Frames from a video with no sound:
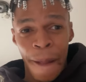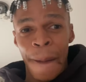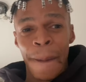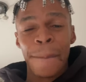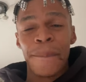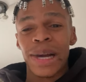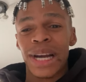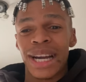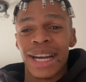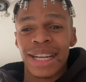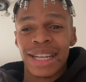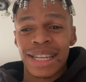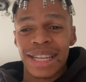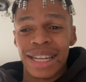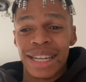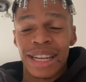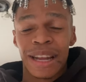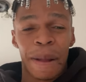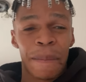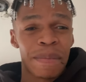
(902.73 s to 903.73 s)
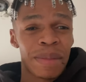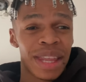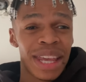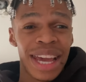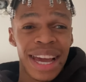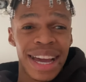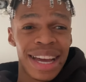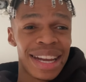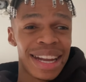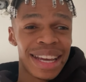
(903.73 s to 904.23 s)
But
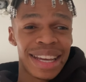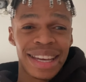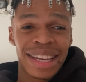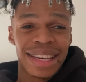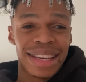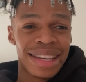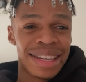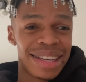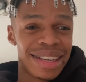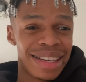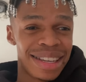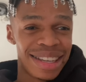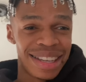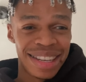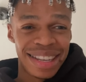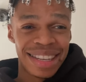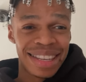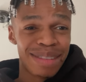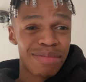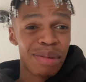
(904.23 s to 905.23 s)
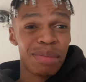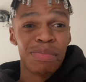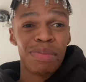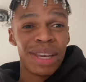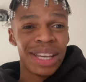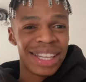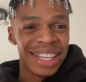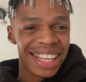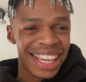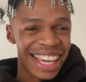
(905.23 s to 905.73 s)
yeah, like, hey, it's been busy.